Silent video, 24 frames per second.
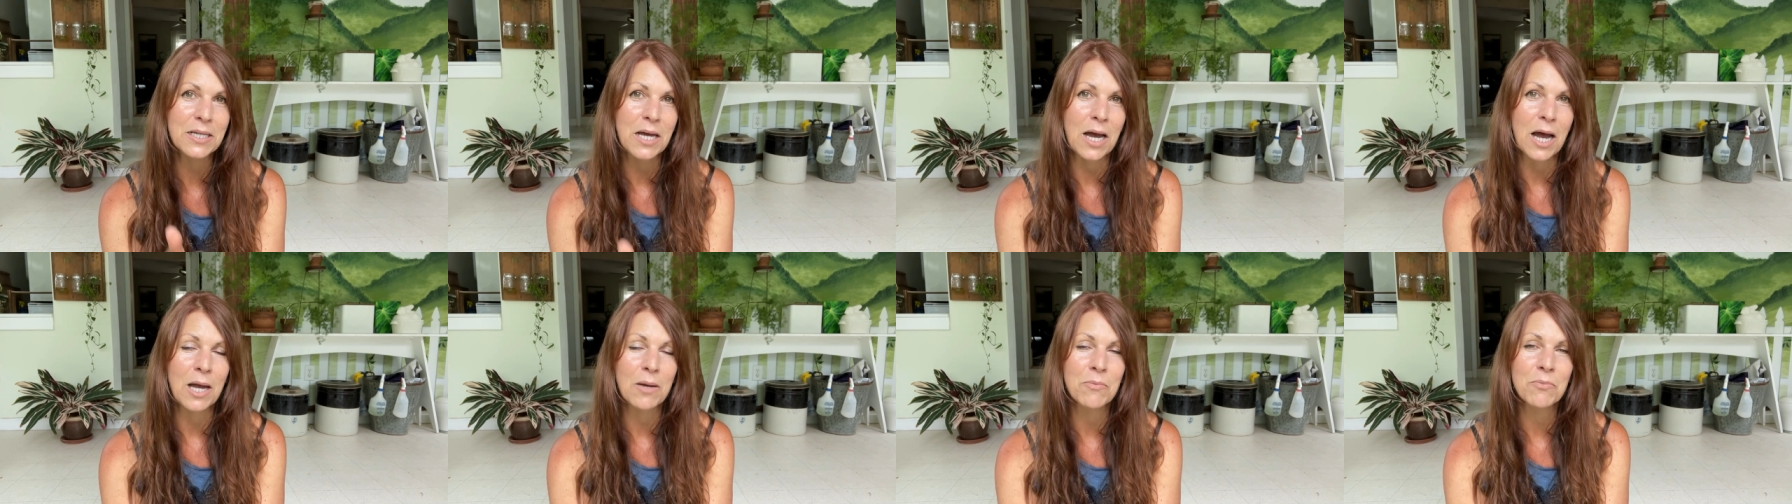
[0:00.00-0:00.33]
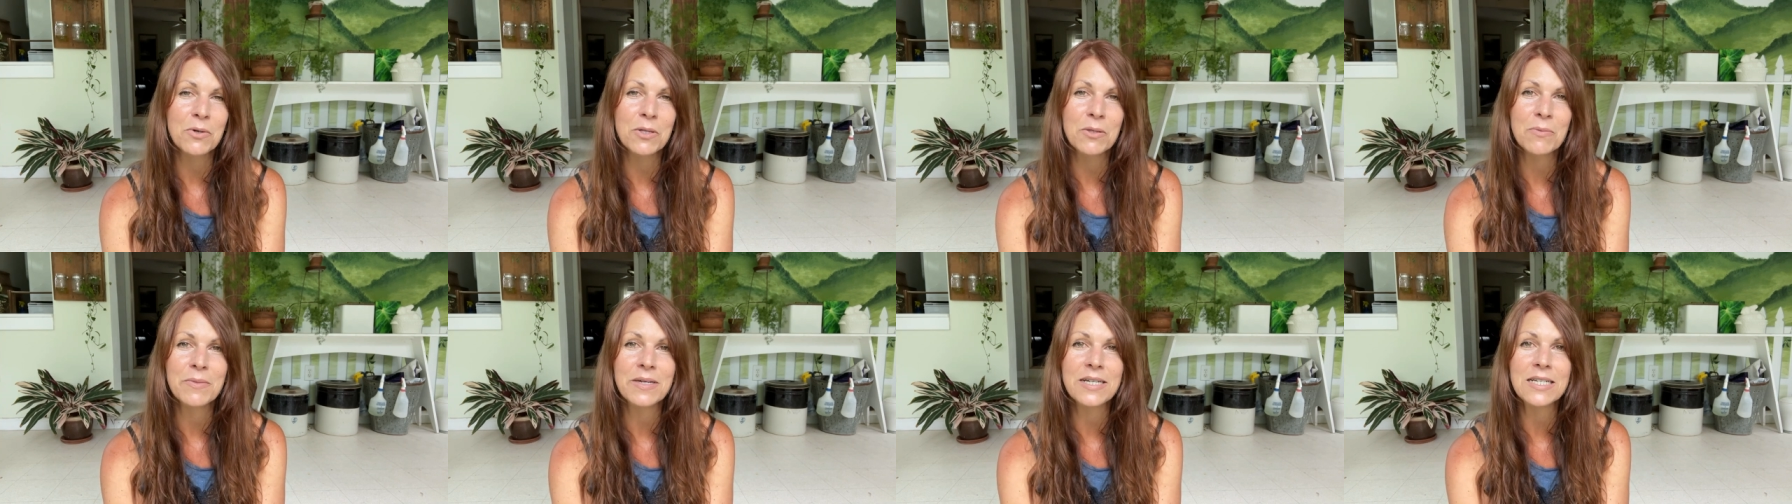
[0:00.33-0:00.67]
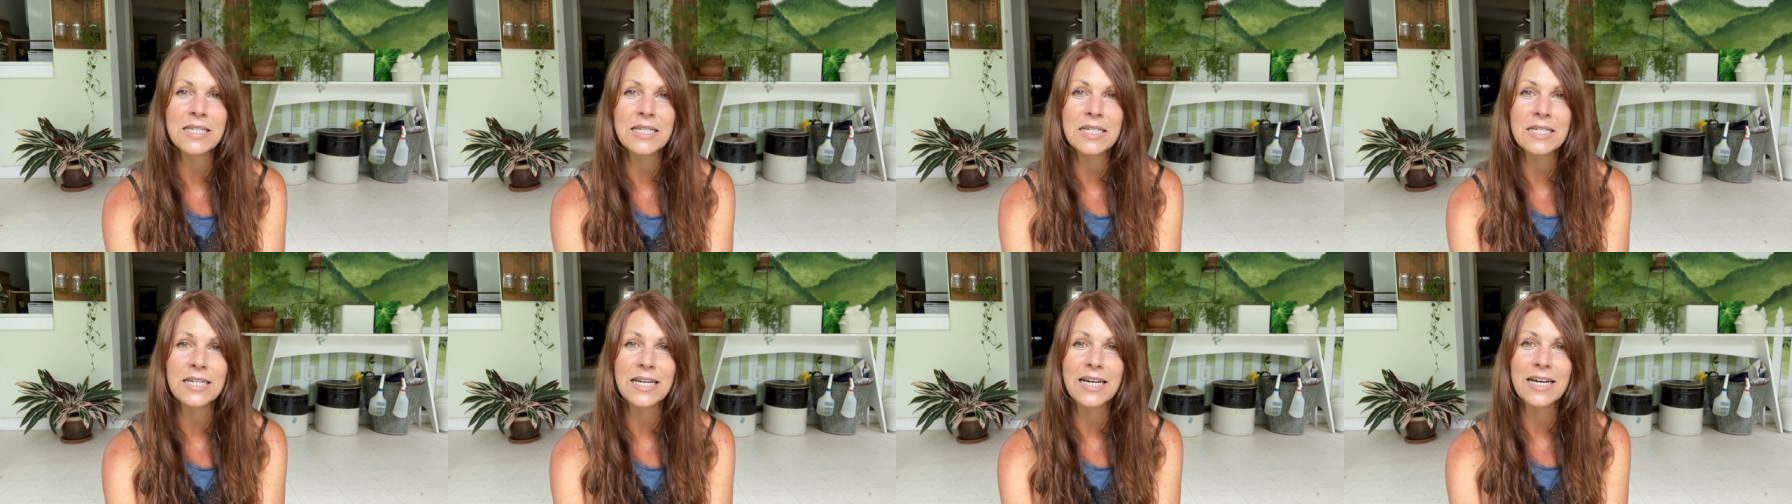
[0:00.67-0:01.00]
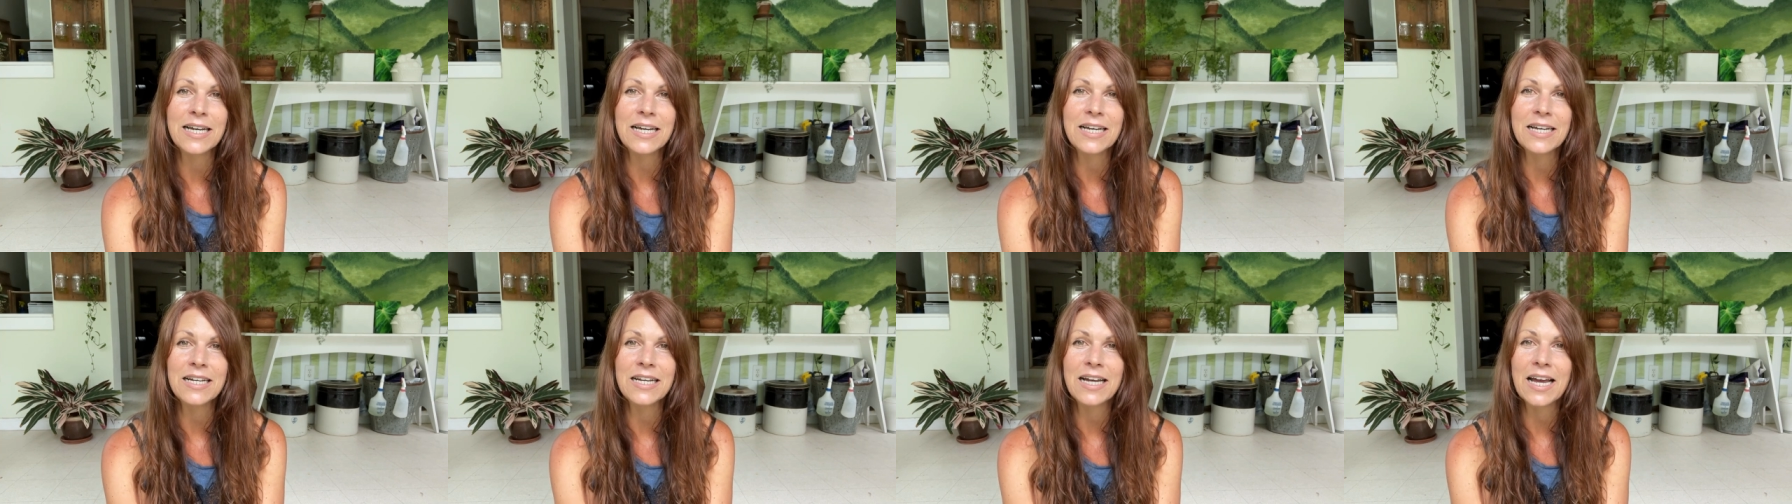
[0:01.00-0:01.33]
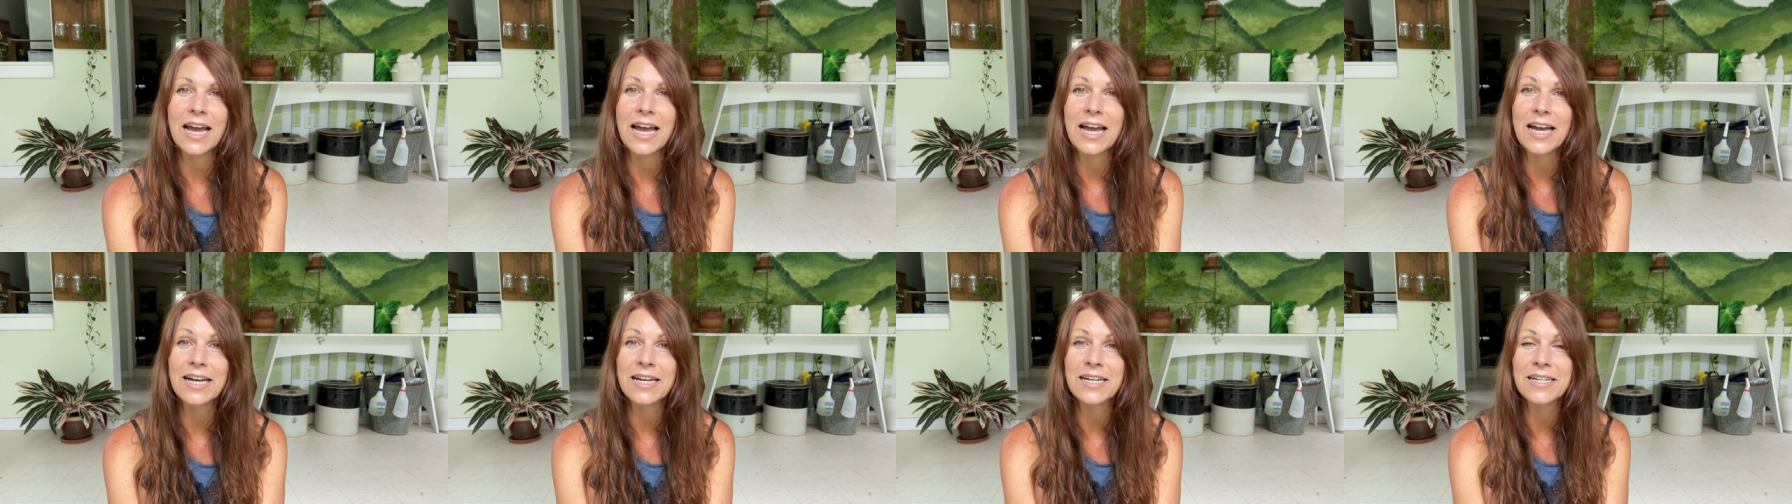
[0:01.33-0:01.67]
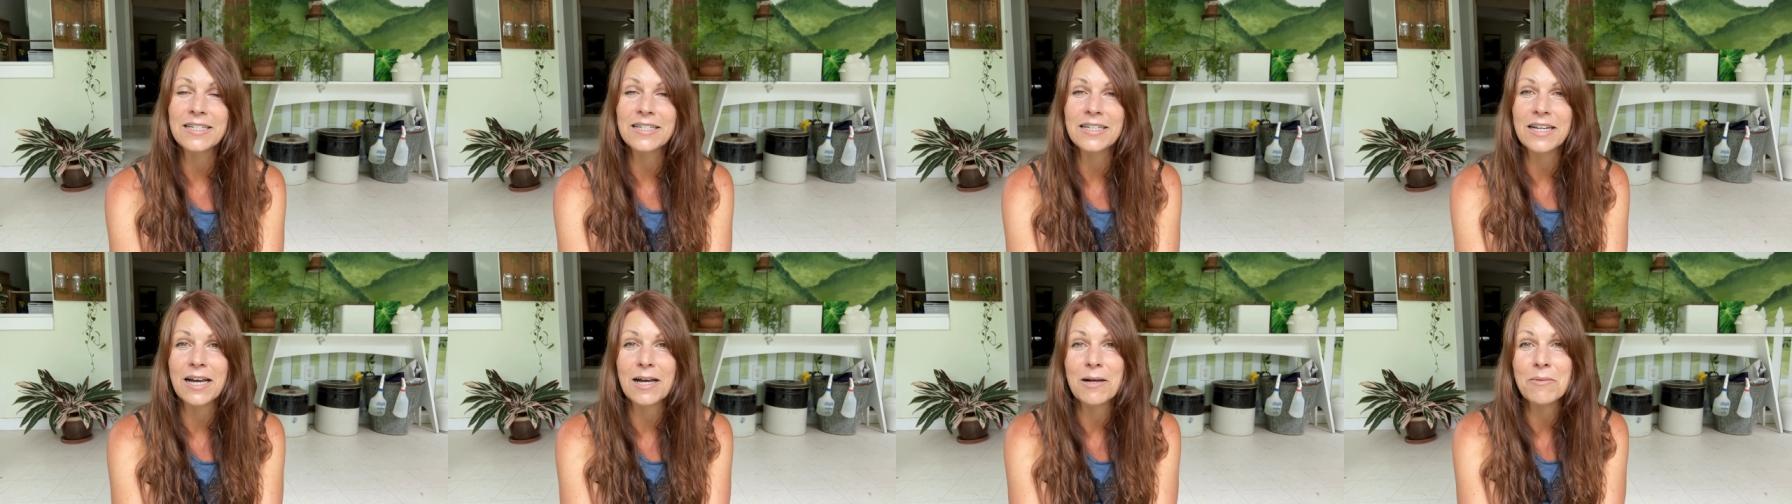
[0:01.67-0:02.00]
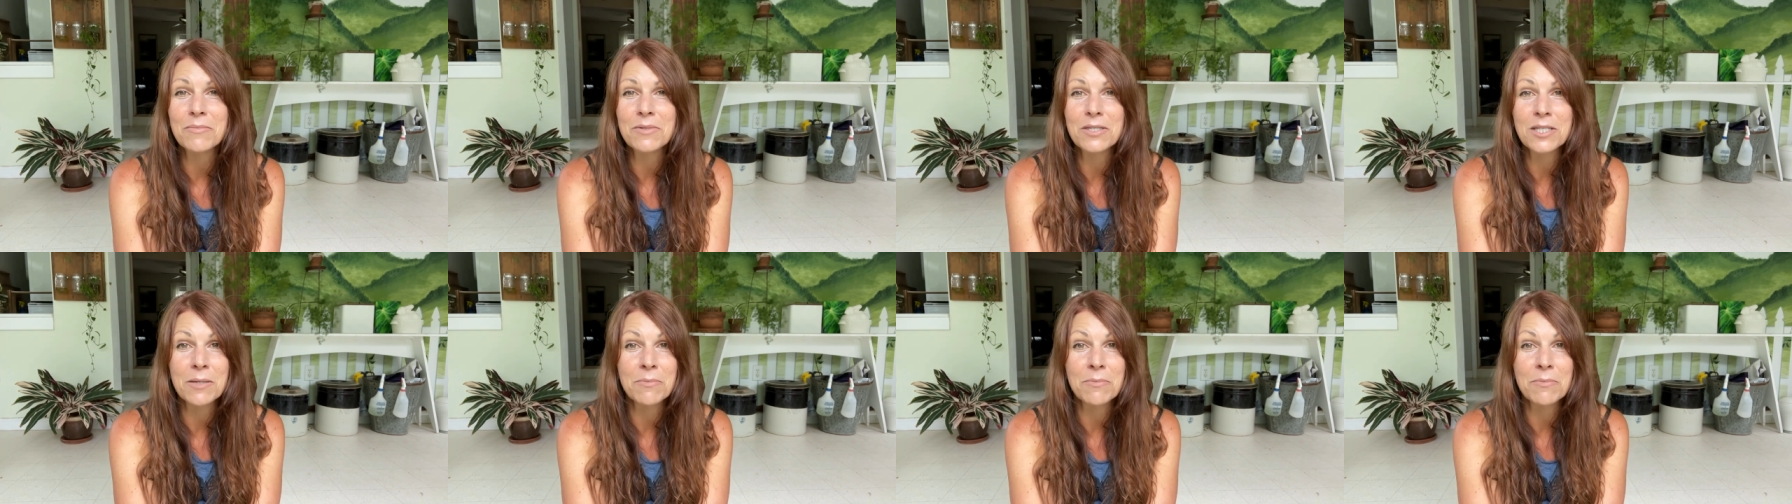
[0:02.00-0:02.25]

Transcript: time with me today, and uh,